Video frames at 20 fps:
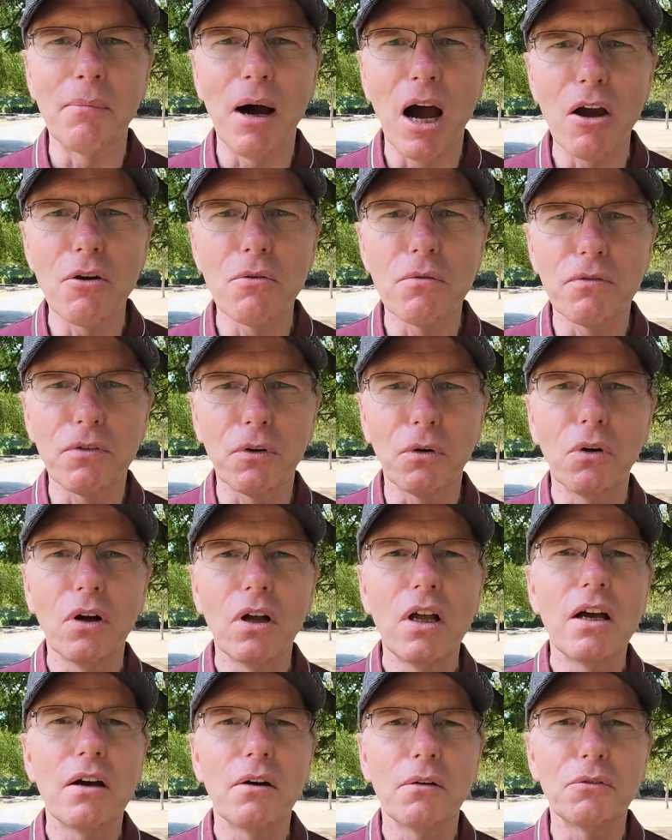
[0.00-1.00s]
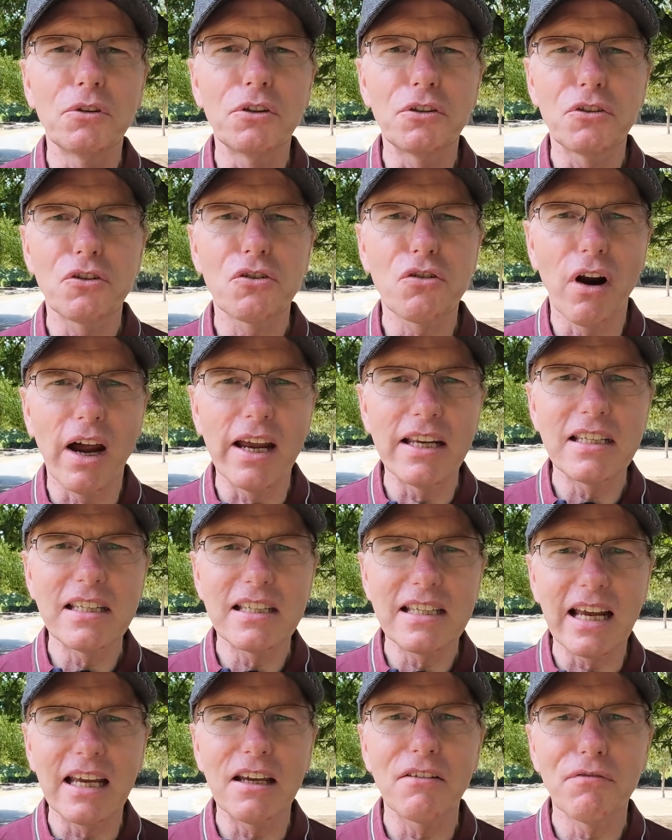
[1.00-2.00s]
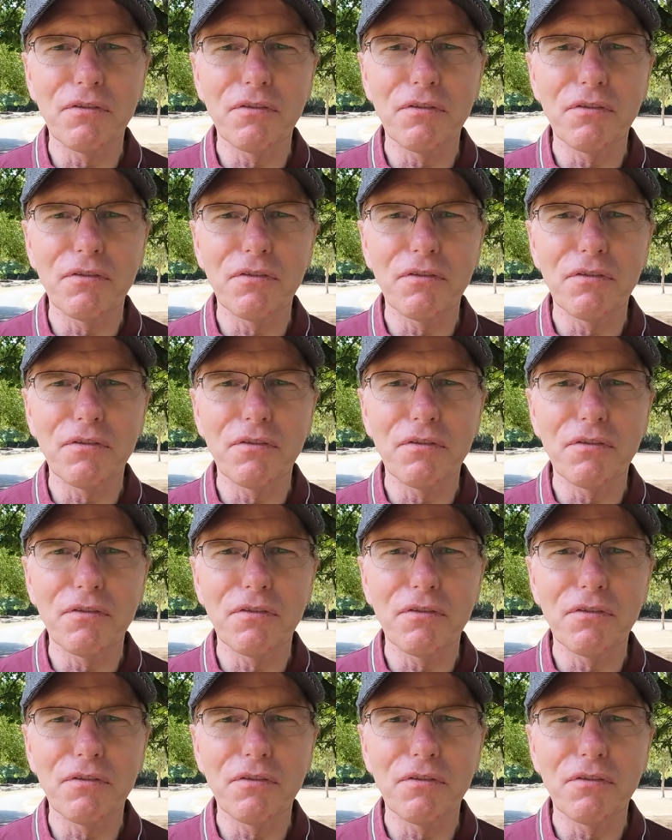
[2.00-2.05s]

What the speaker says: I'm hopeful trying to take a